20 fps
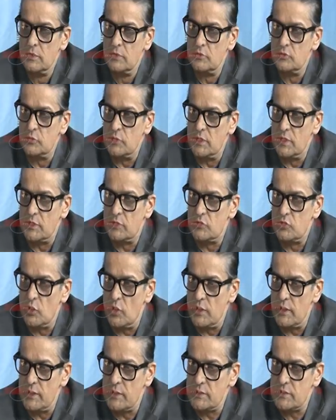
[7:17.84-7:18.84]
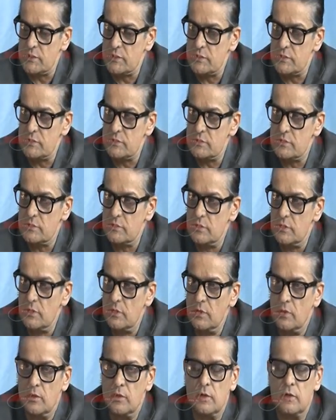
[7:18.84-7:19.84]
to electronics
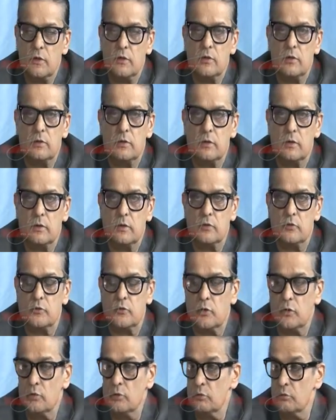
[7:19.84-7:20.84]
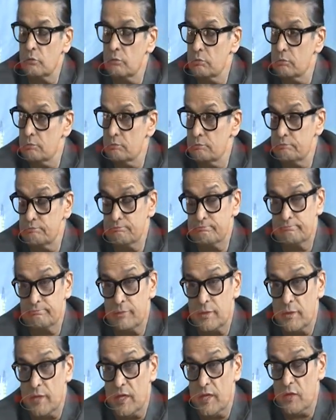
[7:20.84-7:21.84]
to
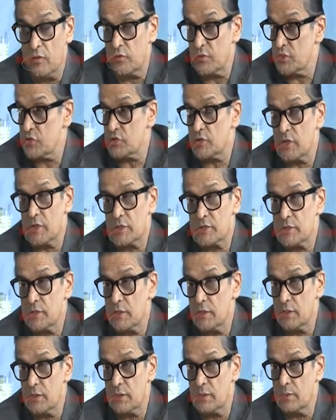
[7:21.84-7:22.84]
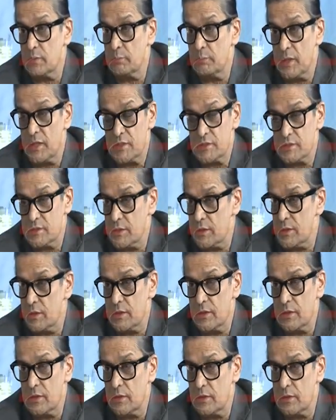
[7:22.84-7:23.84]
infrastructure,
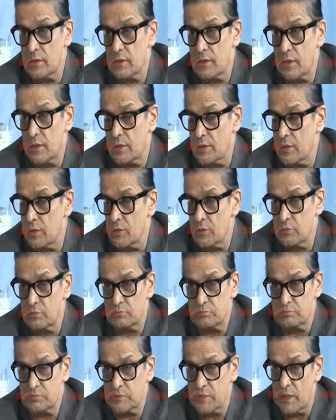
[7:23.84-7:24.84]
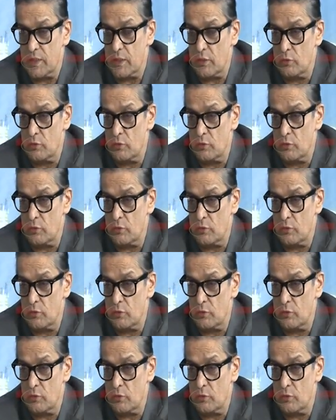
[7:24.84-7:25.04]
basically. Like, you know, there are